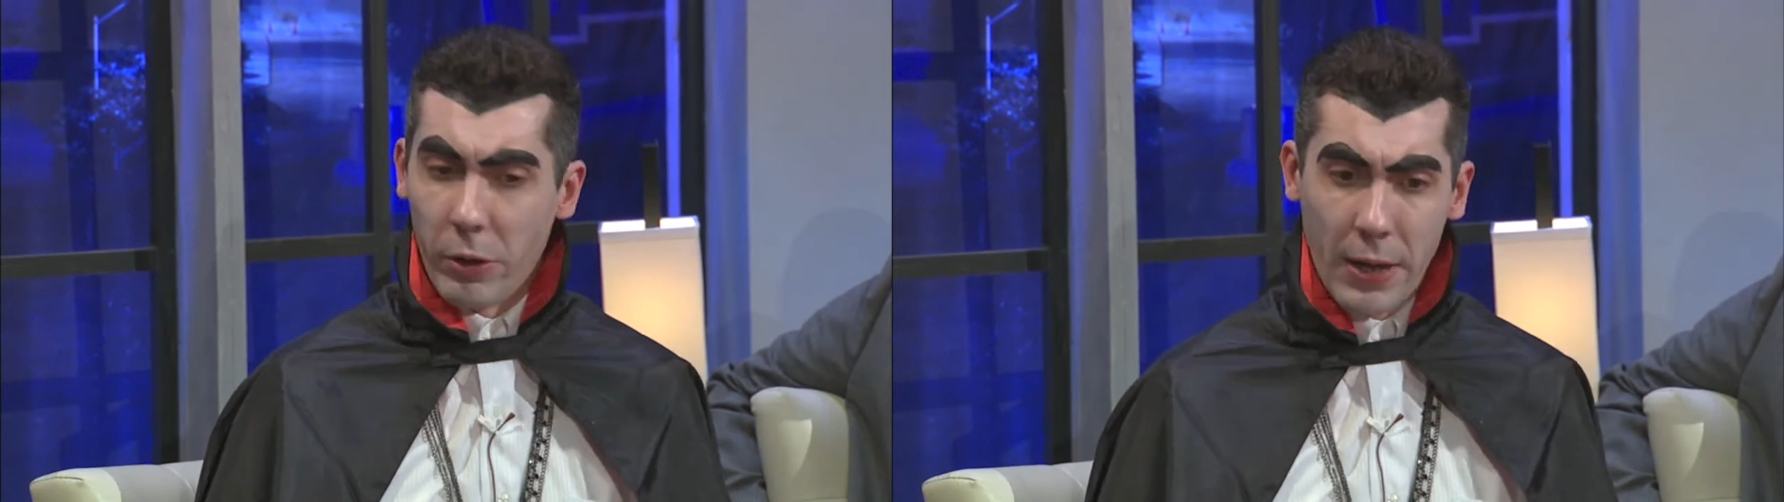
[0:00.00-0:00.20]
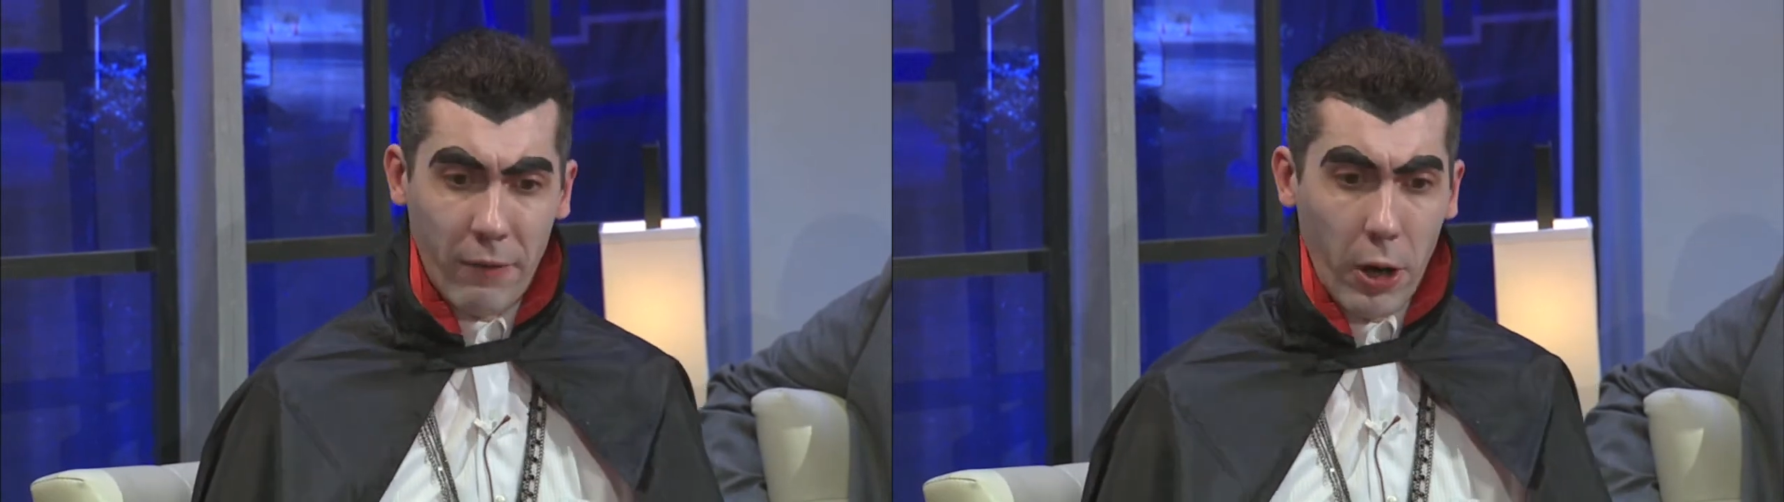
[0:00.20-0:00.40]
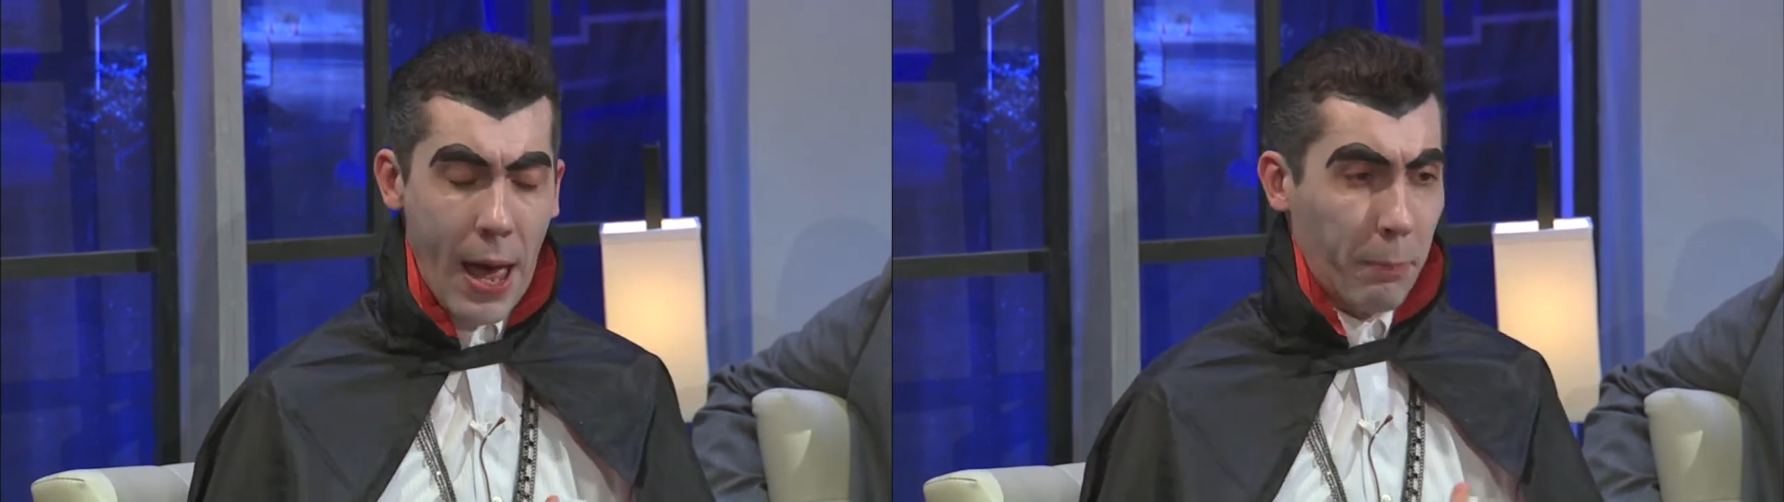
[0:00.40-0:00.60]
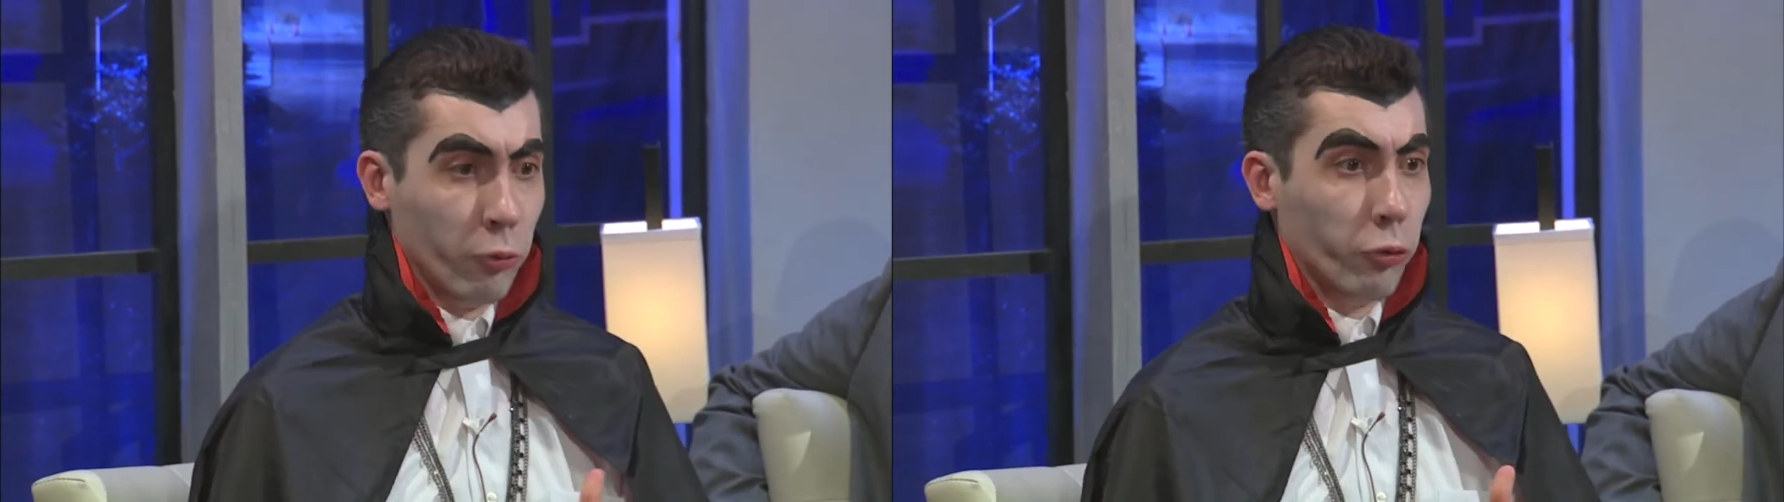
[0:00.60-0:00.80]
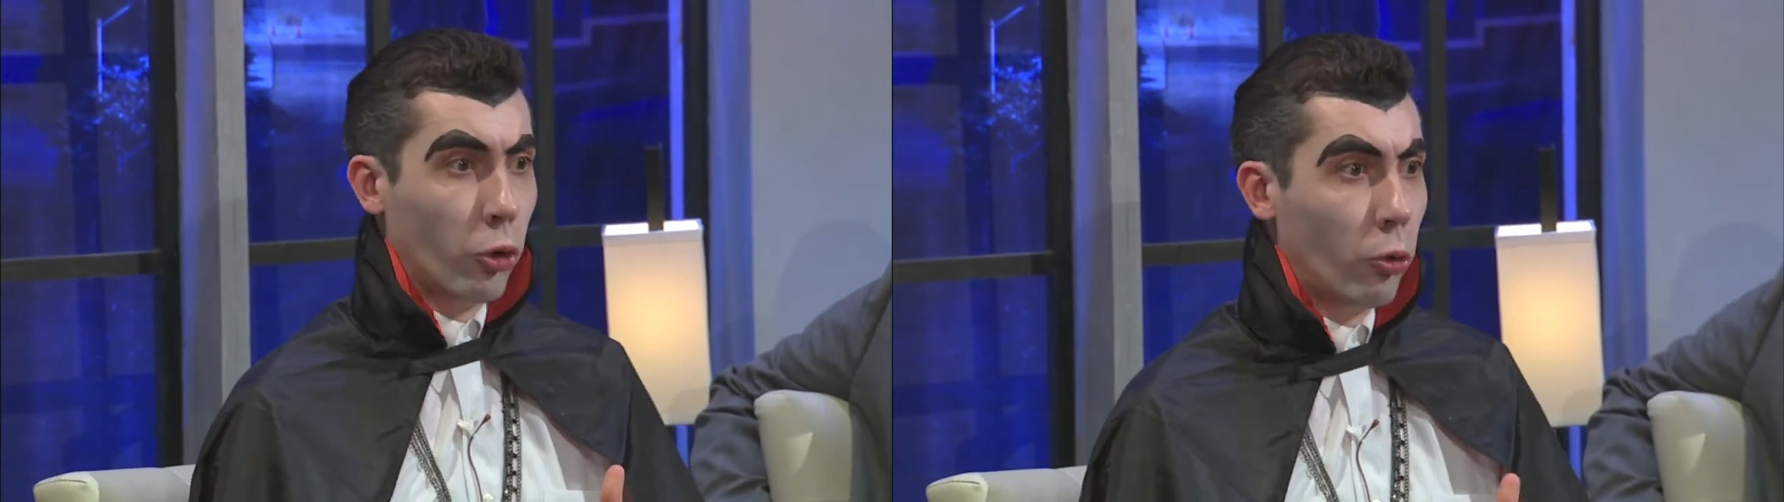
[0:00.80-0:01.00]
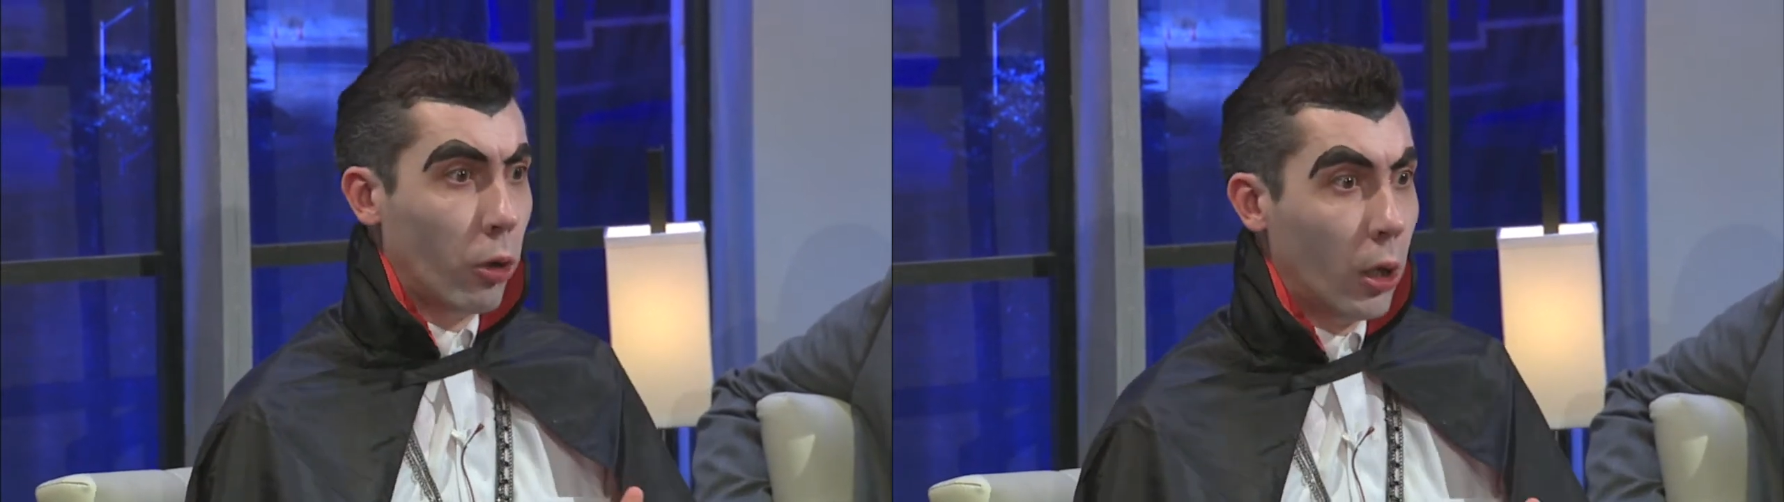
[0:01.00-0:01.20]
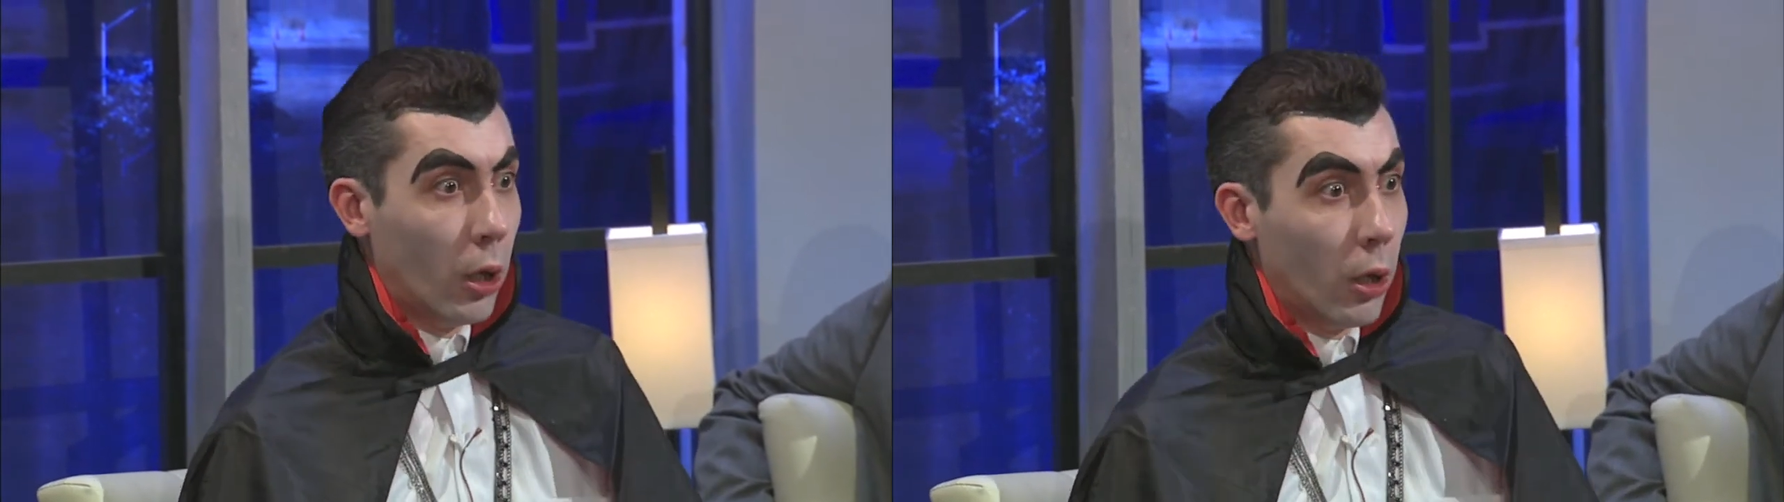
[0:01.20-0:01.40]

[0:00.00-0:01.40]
Whatever happened to